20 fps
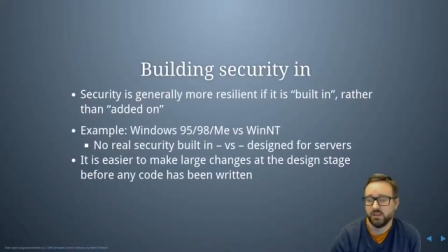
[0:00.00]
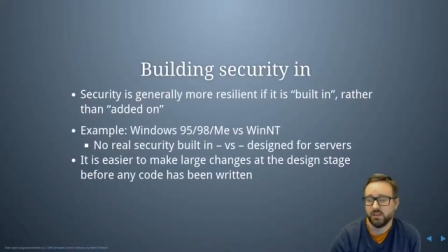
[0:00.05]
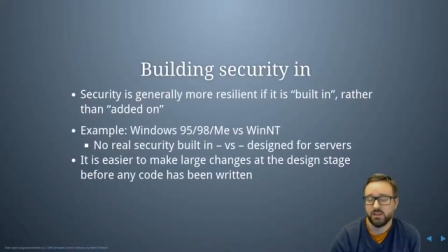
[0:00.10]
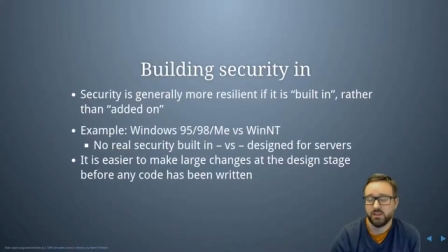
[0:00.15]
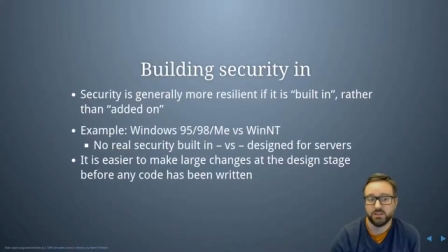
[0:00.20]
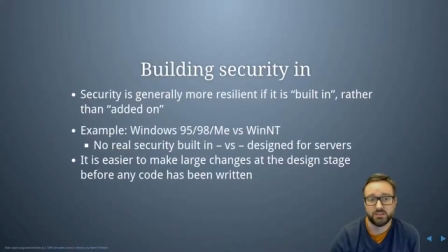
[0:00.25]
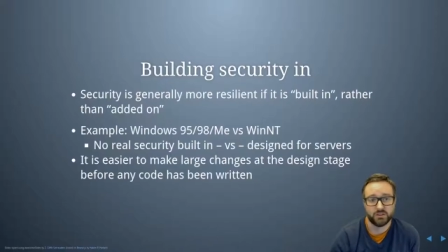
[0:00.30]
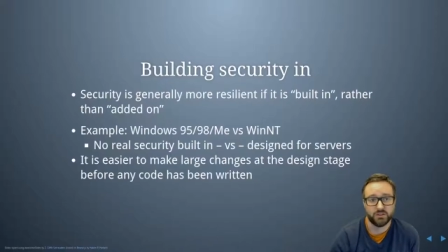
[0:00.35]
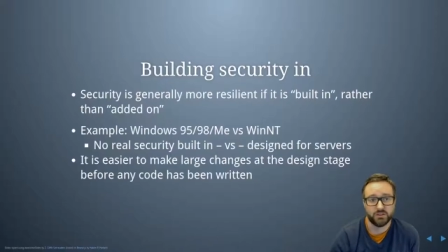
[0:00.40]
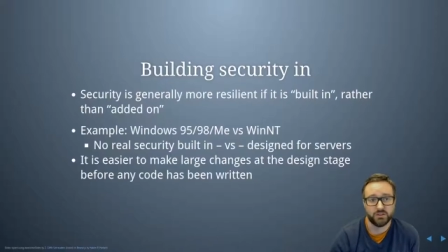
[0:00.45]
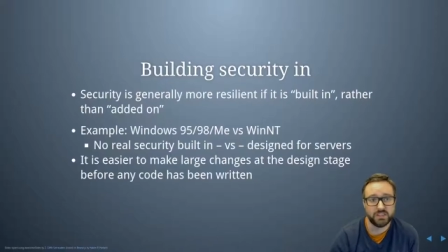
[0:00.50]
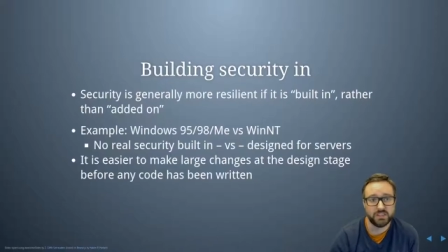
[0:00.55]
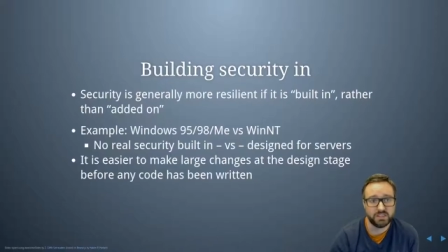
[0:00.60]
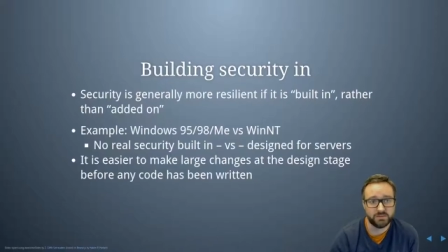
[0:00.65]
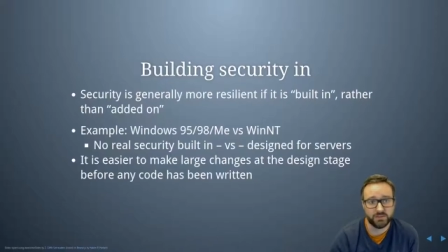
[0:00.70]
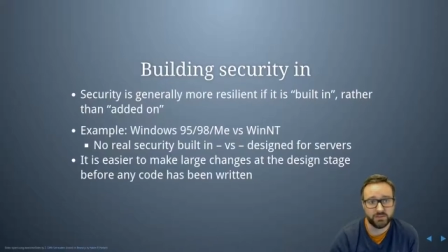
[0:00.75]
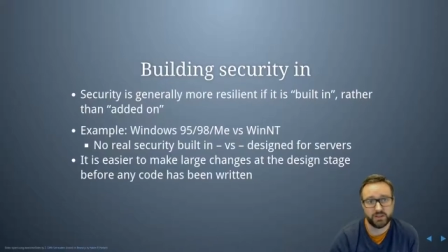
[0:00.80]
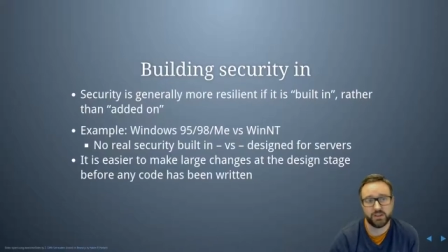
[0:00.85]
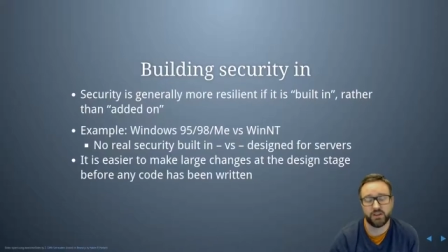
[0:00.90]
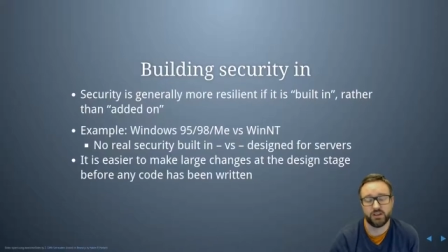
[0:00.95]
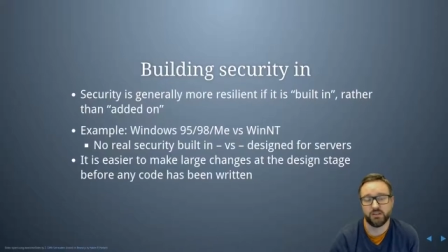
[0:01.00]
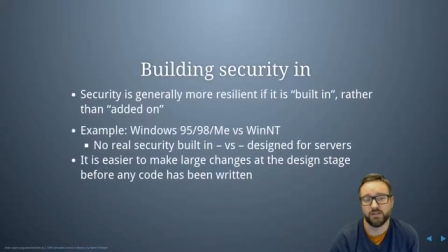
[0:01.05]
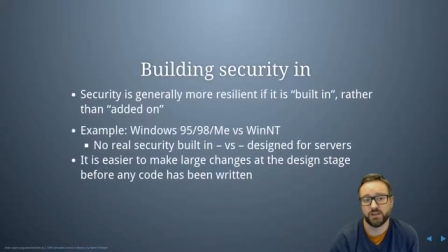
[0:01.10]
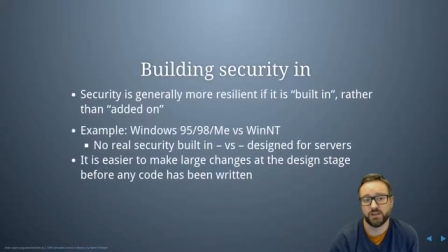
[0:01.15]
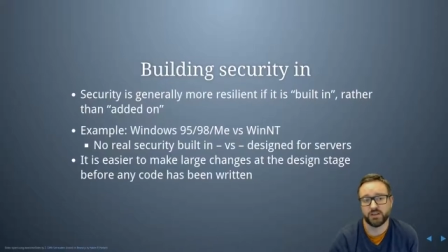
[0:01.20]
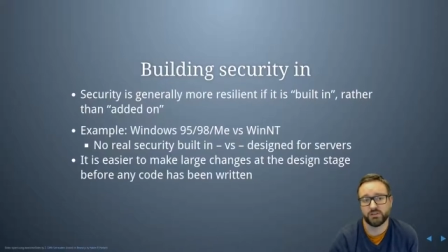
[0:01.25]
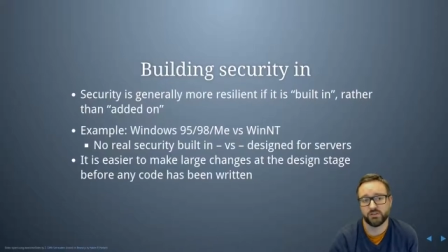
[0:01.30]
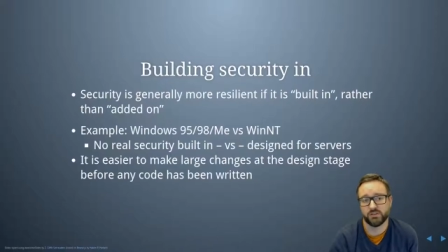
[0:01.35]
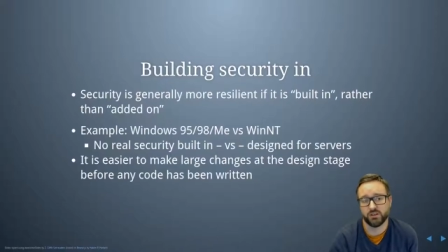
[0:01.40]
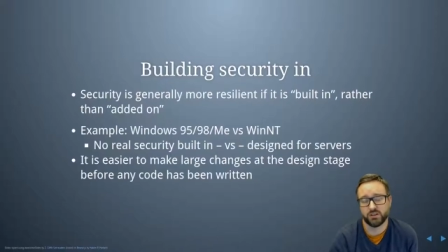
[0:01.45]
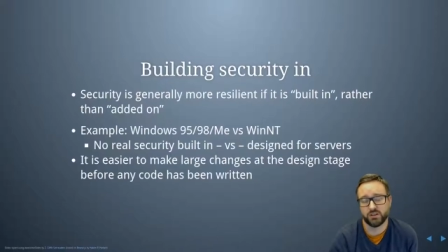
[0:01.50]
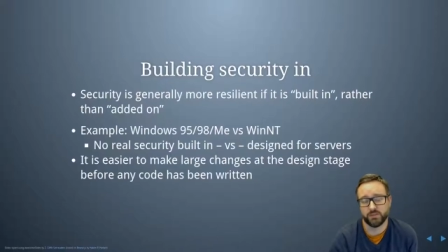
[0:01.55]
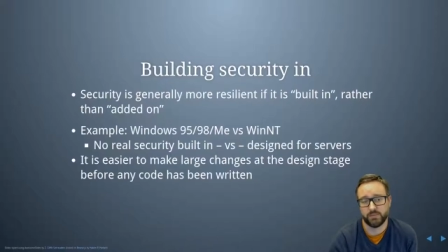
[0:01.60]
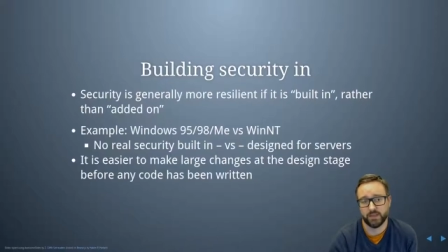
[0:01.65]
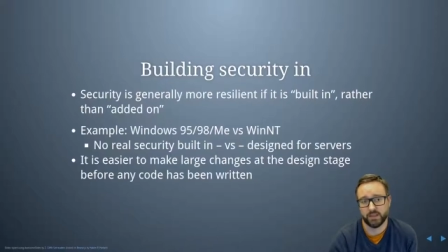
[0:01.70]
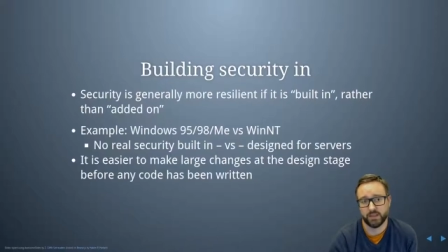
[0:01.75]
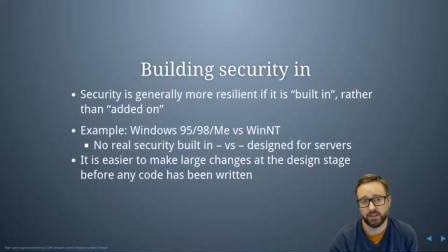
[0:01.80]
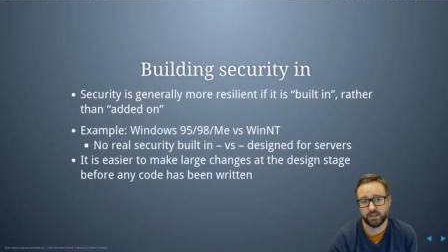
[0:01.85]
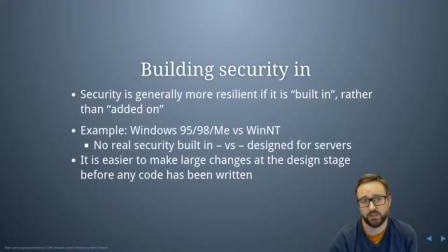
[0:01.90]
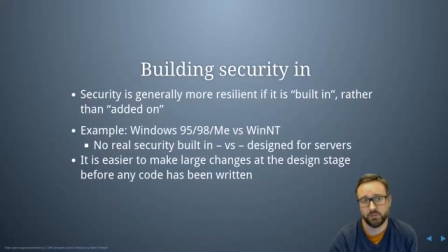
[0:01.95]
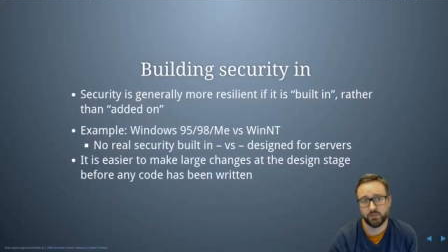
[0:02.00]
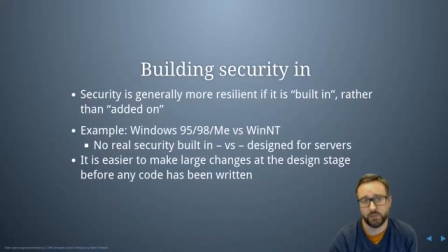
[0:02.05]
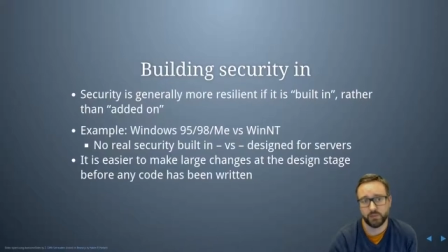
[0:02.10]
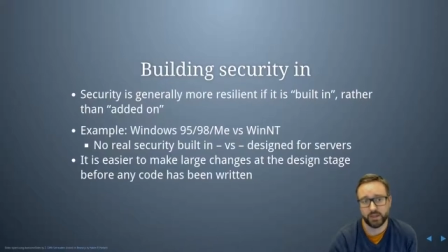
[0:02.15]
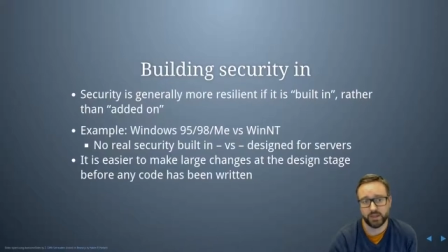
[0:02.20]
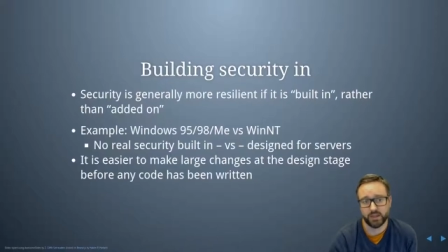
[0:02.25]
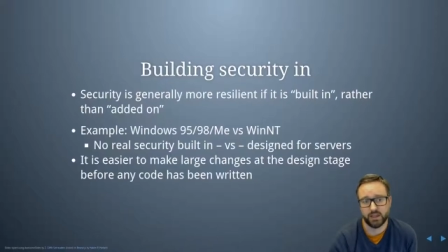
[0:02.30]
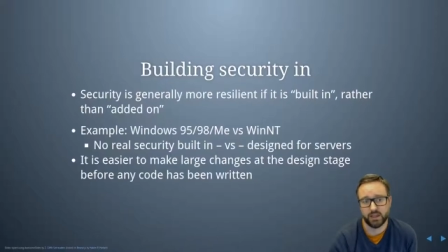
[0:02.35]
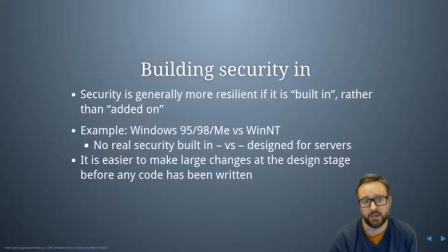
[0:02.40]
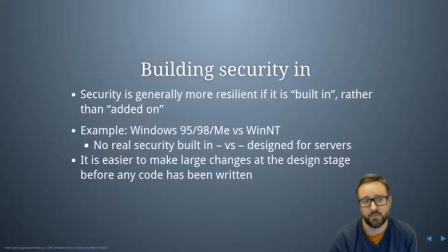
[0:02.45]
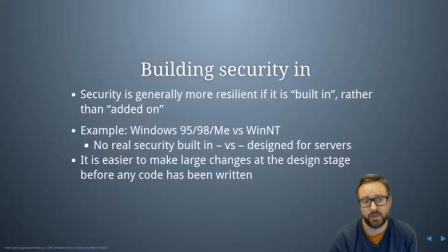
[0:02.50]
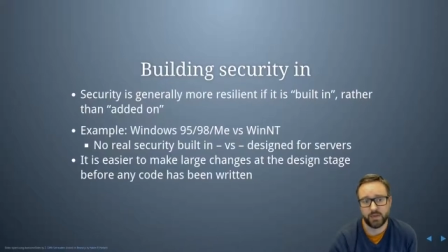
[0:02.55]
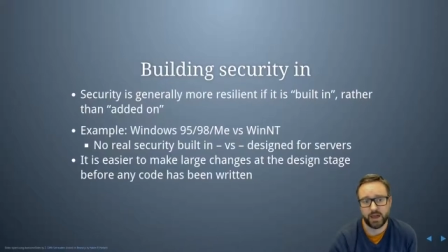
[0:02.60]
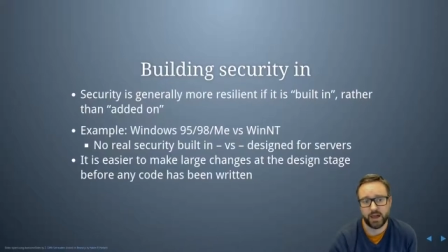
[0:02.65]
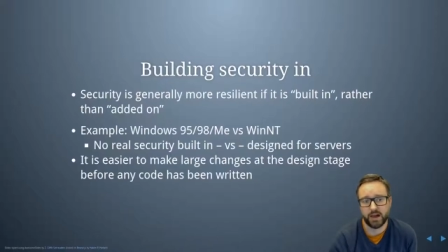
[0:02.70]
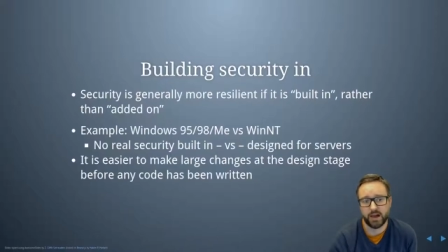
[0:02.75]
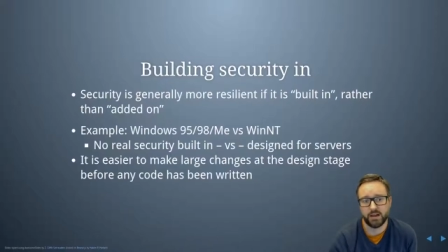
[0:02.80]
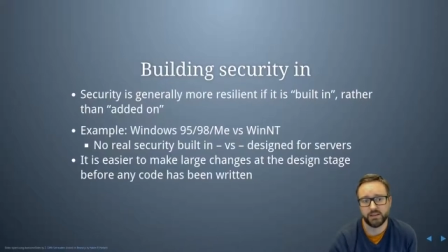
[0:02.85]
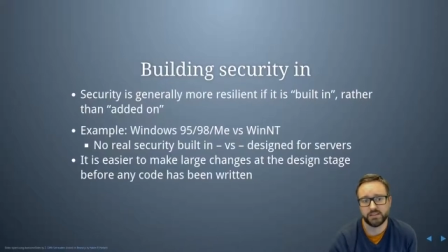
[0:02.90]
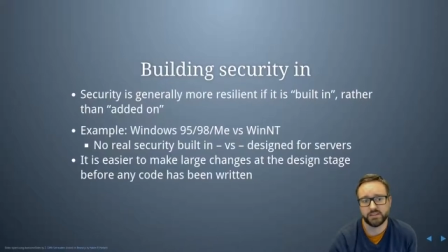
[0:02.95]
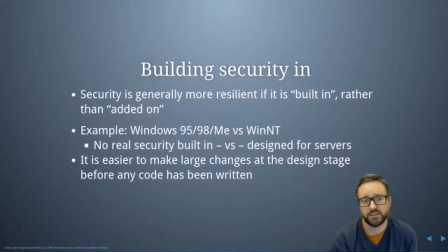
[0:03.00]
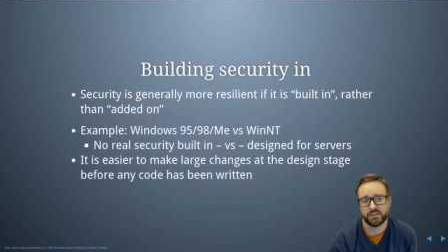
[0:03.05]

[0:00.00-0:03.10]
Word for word: So in this video, I'm going to talk a, bit, a little bit about